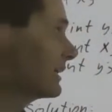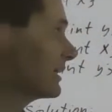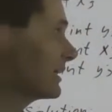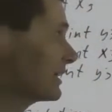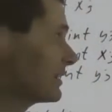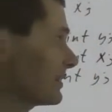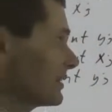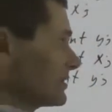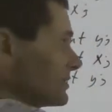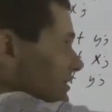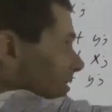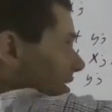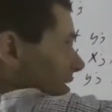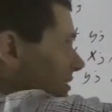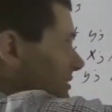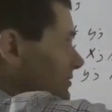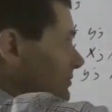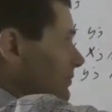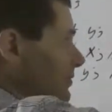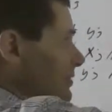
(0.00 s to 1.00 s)
In this
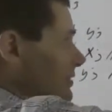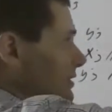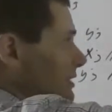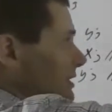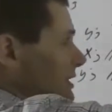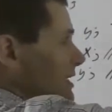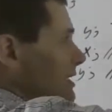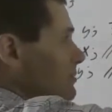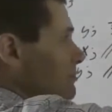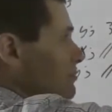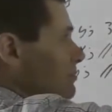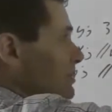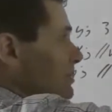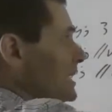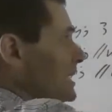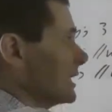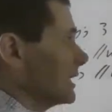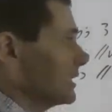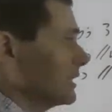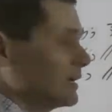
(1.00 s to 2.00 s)
case, for the name
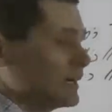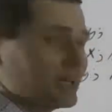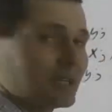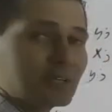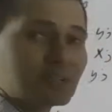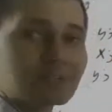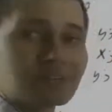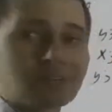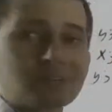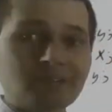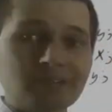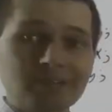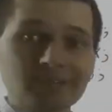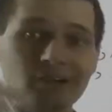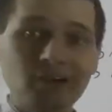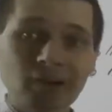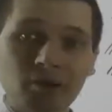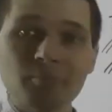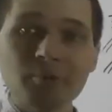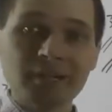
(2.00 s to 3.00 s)
B, to
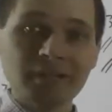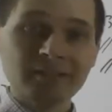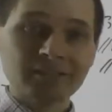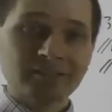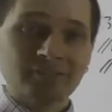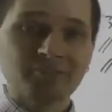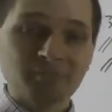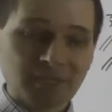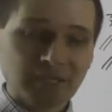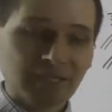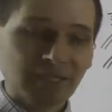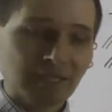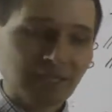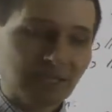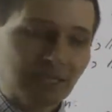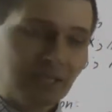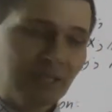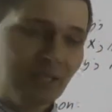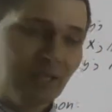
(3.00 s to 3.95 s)
determine its meaning,